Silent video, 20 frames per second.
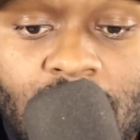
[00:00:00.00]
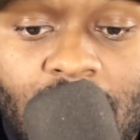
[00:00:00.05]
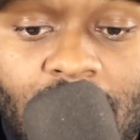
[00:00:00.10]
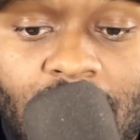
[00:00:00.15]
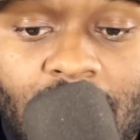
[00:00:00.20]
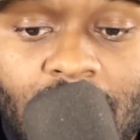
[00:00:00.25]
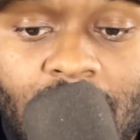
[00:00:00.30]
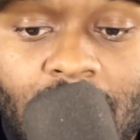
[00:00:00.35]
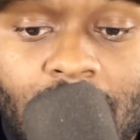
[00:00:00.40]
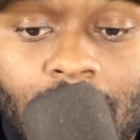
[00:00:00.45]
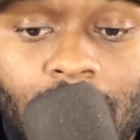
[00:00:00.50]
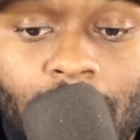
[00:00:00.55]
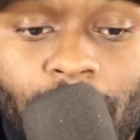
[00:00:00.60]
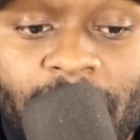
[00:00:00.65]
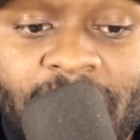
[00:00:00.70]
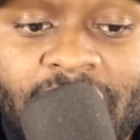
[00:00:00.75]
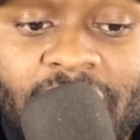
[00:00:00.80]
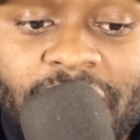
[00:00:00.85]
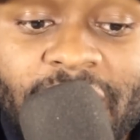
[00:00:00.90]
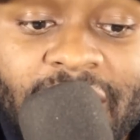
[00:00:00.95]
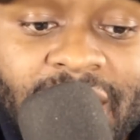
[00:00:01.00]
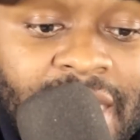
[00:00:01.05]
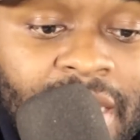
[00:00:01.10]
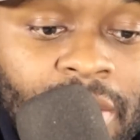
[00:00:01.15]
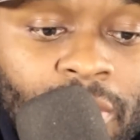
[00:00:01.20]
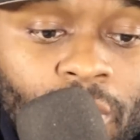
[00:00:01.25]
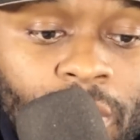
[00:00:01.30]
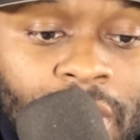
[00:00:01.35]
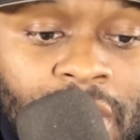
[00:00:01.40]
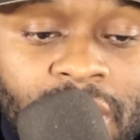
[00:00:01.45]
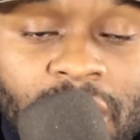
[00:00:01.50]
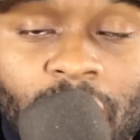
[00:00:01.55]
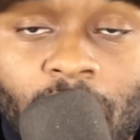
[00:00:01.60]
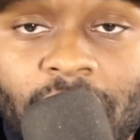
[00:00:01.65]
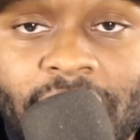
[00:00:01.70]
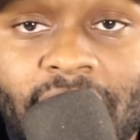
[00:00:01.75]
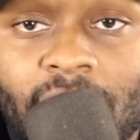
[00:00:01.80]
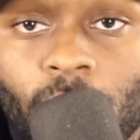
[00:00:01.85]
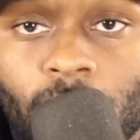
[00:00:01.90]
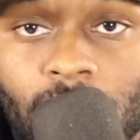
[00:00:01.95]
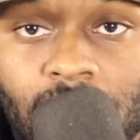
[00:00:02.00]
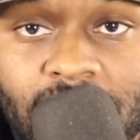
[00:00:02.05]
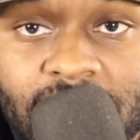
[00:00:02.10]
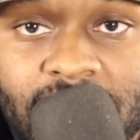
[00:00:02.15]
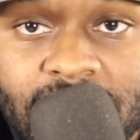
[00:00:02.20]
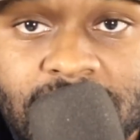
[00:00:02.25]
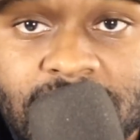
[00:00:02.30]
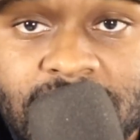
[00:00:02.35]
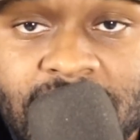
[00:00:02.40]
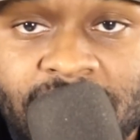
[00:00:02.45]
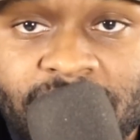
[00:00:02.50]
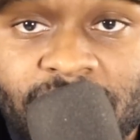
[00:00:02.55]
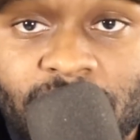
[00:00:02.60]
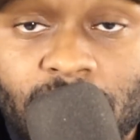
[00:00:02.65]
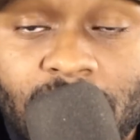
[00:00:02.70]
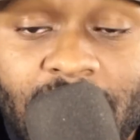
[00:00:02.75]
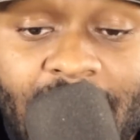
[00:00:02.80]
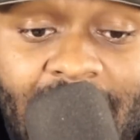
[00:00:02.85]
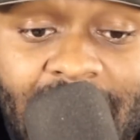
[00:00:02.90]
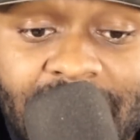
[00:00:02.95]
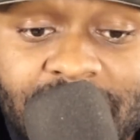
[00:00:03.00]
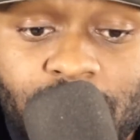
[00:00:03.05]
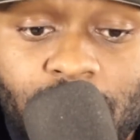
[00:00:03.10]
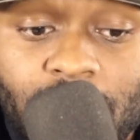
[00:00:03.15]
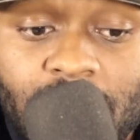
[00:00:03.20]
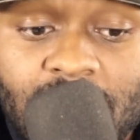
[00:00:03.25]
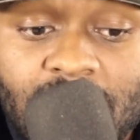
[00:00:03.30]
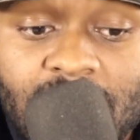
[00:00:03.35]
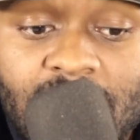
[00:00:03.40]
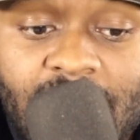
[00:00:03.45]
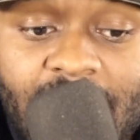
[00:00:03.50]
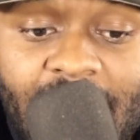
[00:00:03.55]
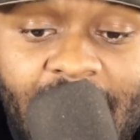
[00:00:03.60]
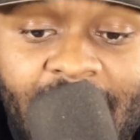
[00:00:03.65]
But they didn't run all that well against Denver last week.